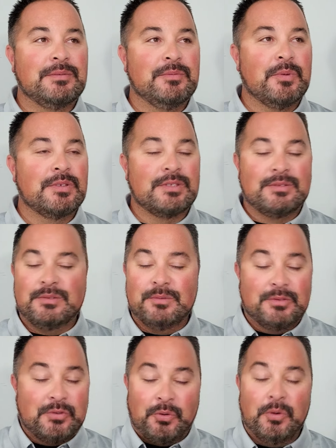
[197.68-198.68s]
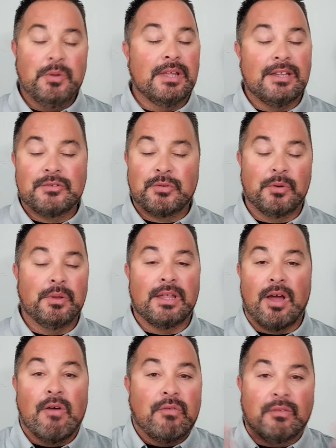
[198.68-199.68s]
was
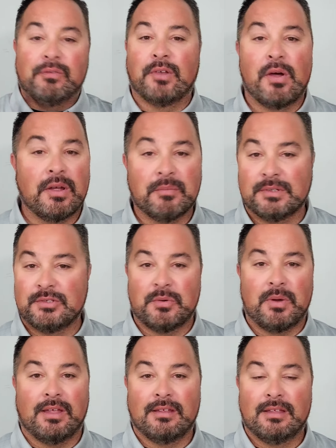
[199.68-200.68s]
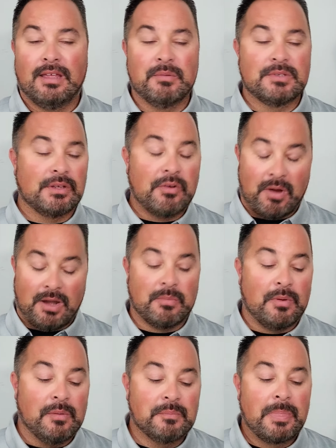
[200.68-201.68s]
truly overflowing with joy. It was
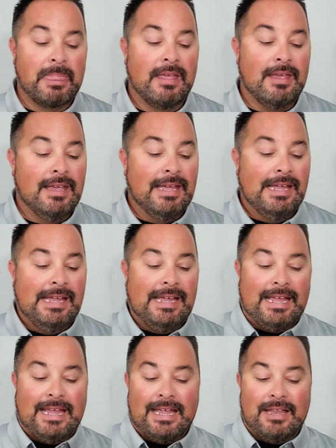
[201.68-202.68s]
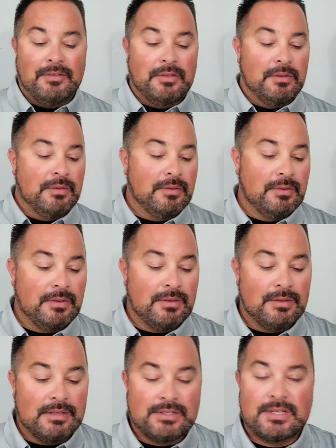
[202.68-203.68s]
incredible. And
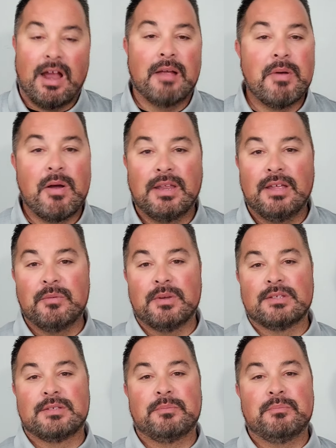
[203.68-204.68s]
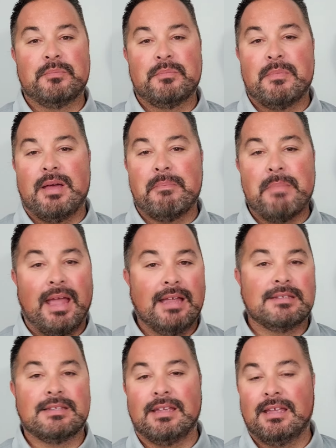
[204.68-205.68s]
the ceremony was
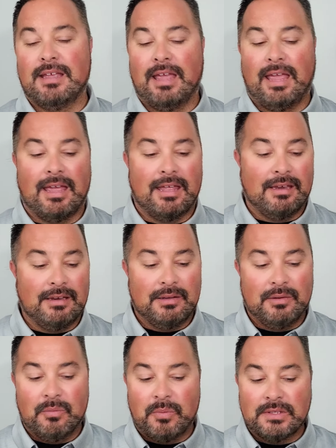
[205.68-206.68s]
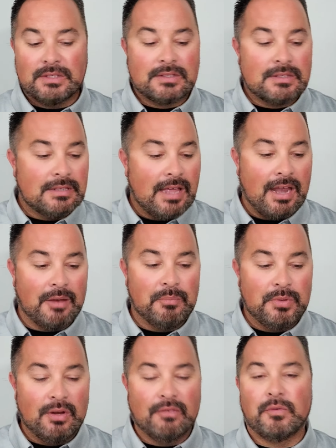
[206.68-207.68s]
amazing. And we just had a
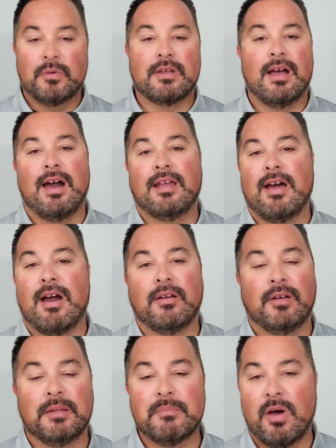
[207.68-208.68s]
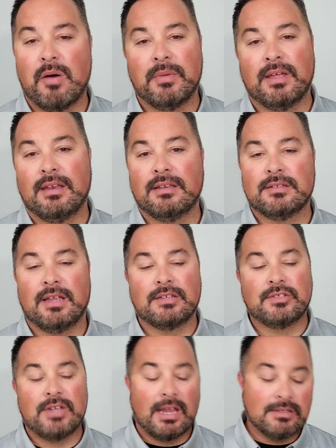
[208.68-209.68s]
beautiful God honoring moment,
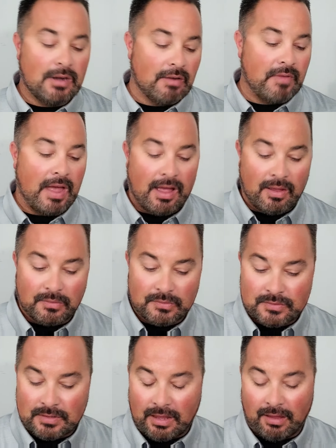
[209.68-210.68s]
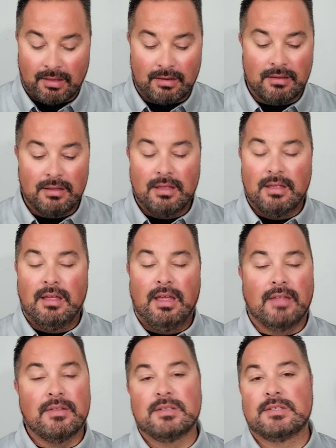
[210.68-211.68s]
exchanged our vows, and
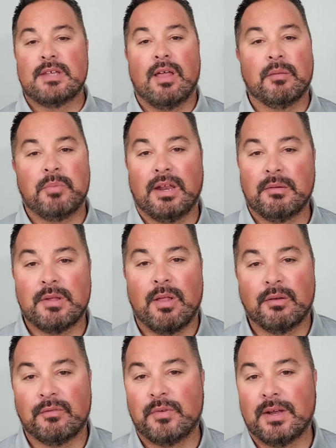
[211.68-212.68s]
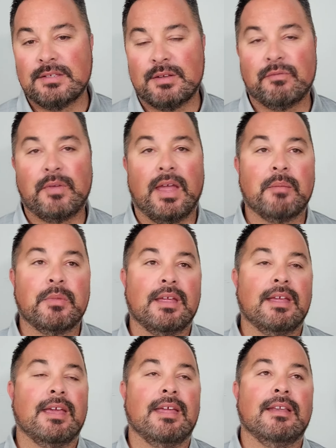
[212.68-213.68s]
then celebrated with all our friends and
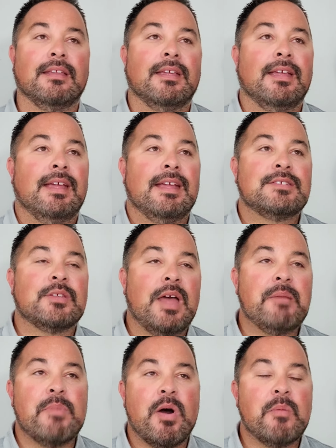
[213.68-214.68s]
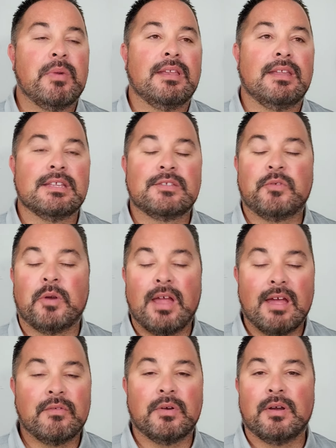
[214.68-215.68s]
family. And so that moment is
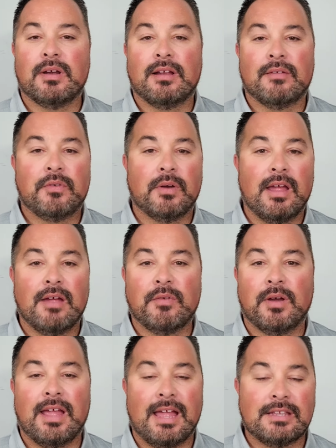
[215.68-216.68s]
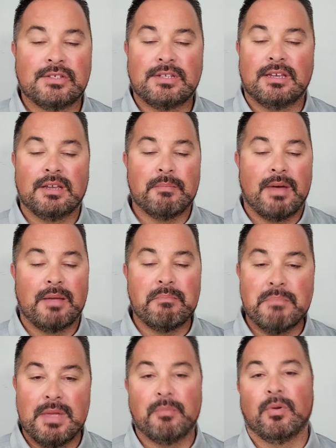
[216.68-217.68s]
forever etched into my
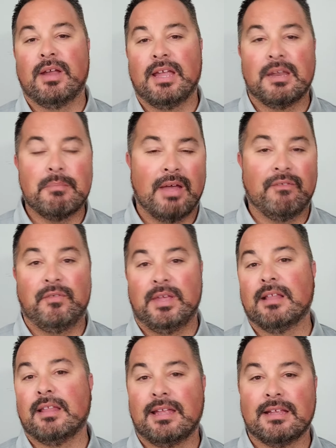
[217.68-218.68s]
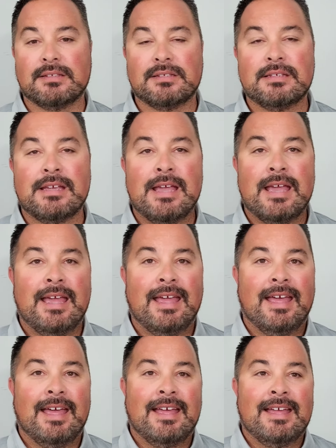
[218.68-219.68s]
memory and my feelings.
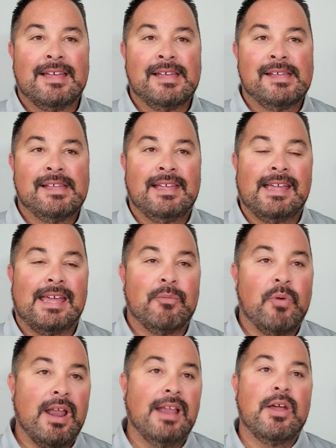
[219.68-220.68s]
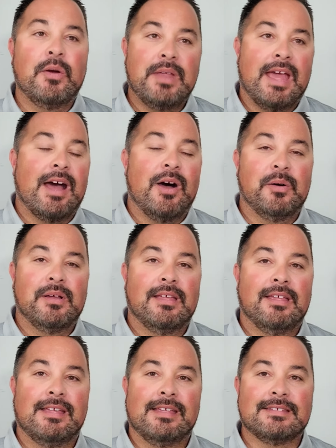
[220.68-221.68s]
And what I know now
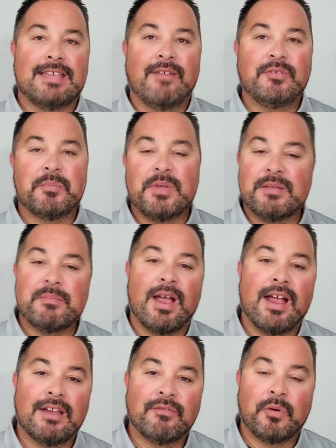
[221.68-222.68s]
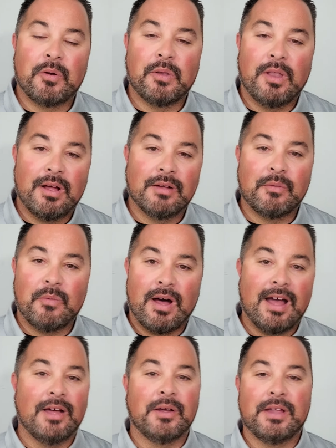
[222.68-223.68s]
is after being married for a long
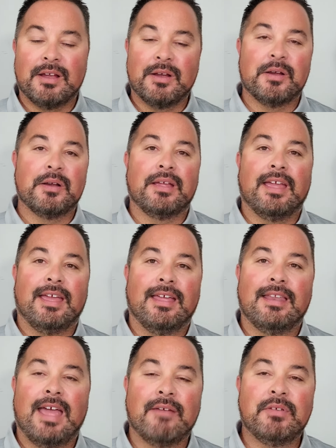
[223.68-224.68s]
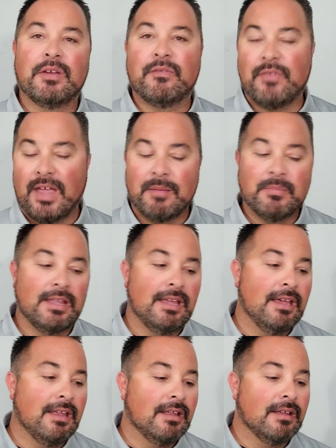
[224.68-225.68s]
while here and having a
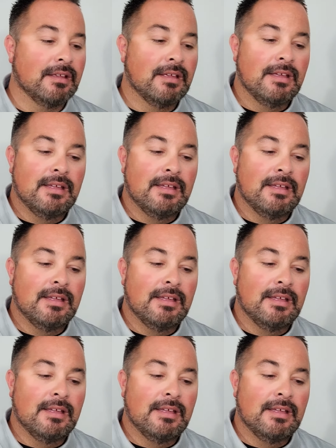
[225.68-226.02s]
family and a